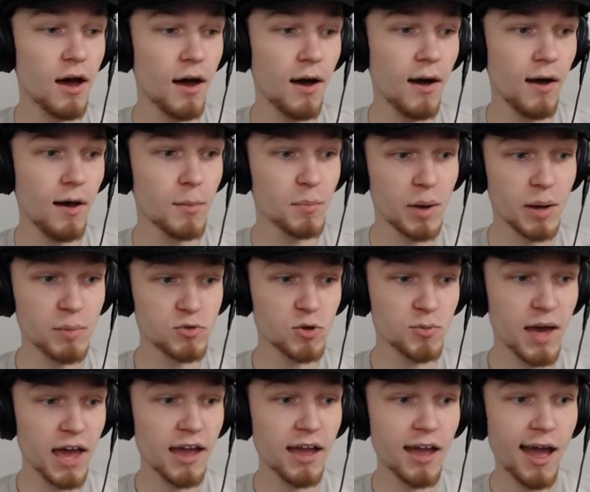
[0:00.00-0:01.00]
Uh, Bombchu
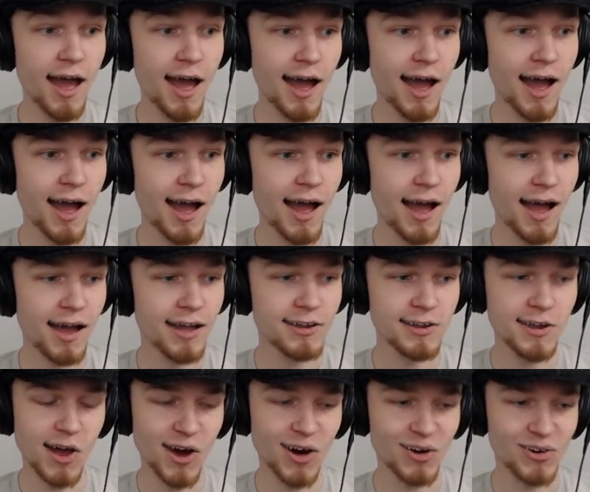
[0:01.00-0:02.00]
bag?
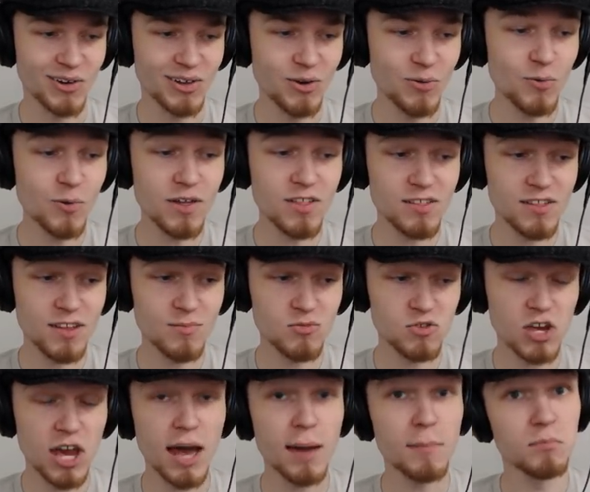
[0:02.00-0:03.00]
No. Wisdom
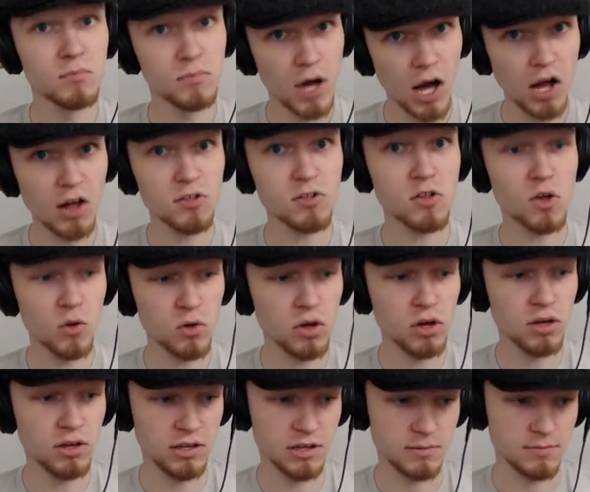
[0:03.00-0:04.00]
gem! Also
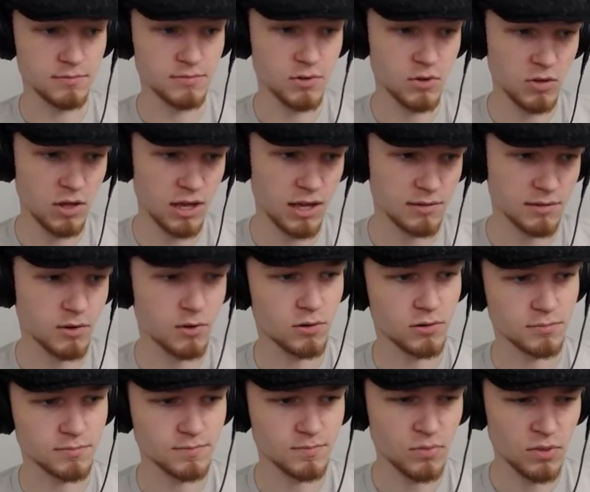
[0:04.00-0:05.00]
good. Okay,
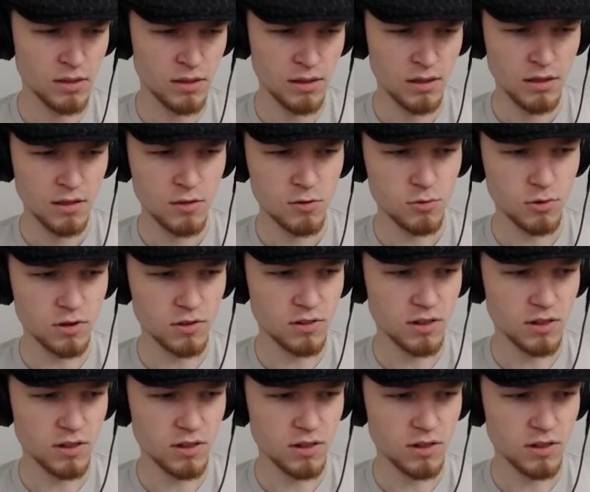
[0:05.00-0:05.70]
cool. So we're on